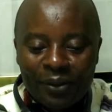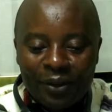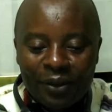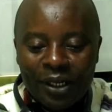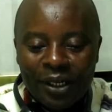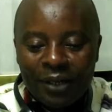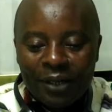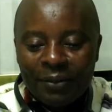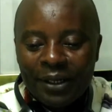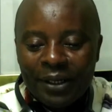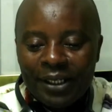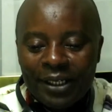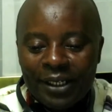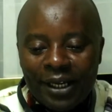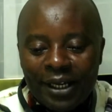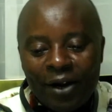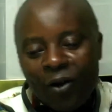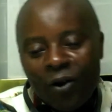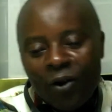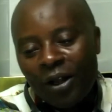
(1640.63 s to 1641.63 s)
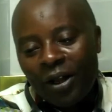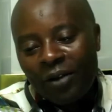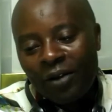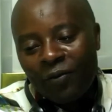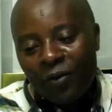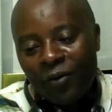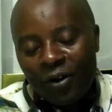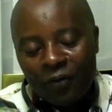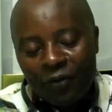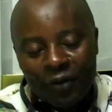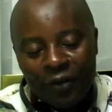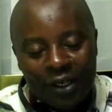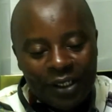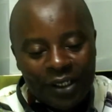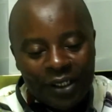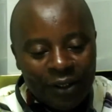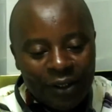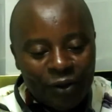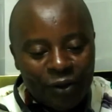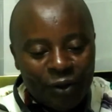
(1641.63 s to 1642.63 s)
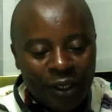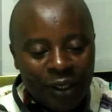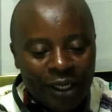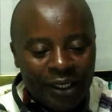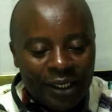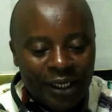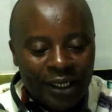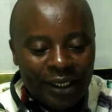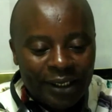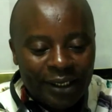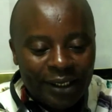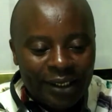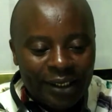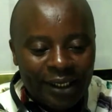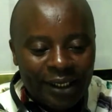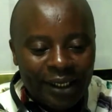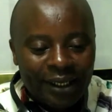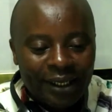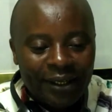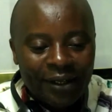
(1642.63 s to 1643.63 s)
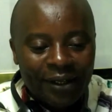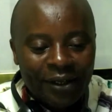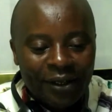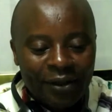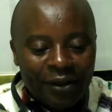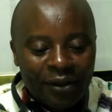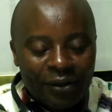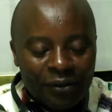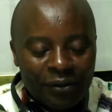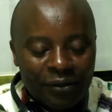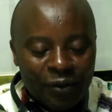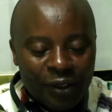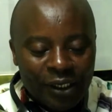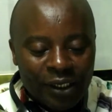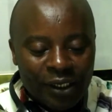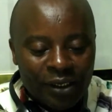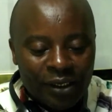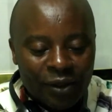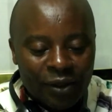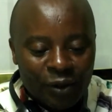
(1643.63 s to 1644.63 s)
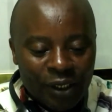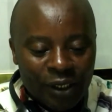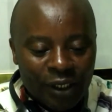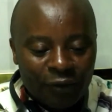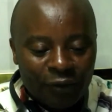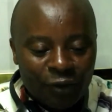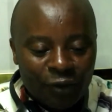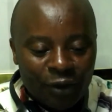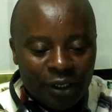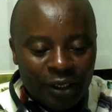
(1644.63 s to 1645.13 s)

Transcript: Can imagine now, very first lesson, you're getting a teacher who is telling you to get 4